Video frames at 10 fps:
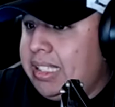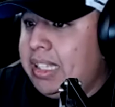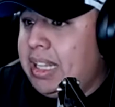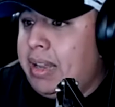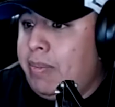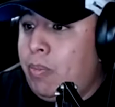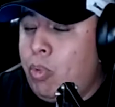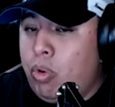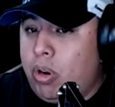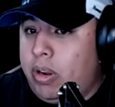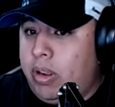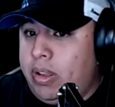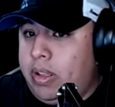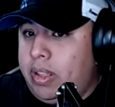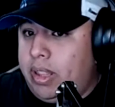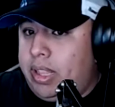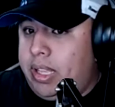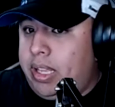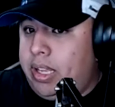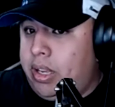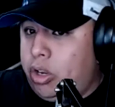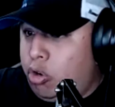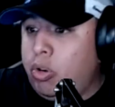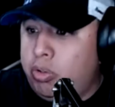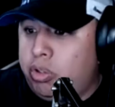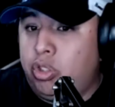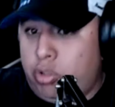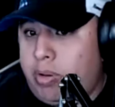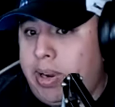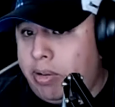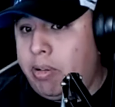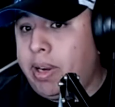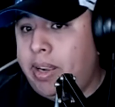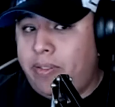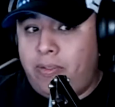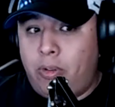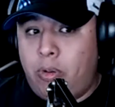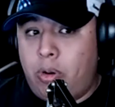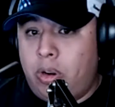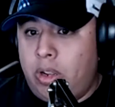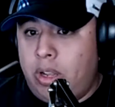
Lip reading: a lot more the kudos to Traore for